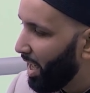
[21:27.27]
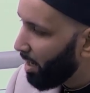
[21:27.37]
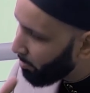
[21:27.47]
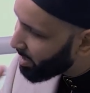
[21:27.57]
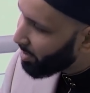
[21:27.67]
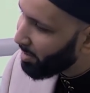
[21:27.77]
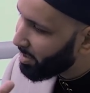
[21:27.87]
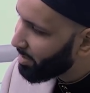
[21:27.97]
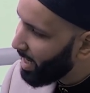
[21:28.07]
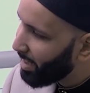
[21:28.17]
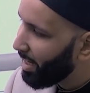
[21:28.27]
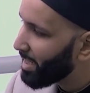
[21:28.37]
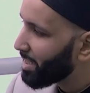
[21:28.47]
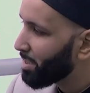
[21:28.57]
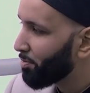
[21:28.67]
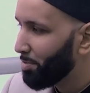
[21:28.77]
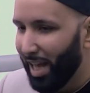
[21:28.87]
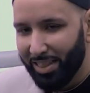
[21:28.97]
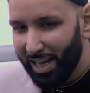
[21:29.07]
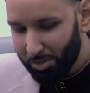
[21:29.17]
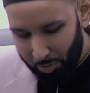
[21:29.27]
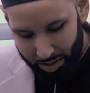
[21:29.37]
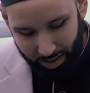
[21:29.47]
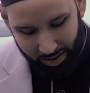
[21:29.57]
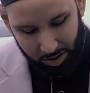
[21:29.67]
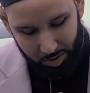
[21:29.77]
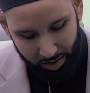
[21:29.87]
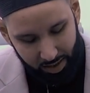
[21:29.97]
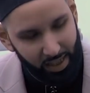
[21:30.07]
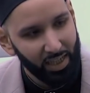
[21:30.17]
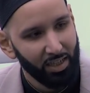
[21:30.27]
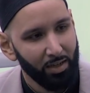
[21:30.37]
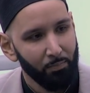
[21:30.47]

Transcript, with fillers: And we start to take lessons from that. That's one thing that you can take.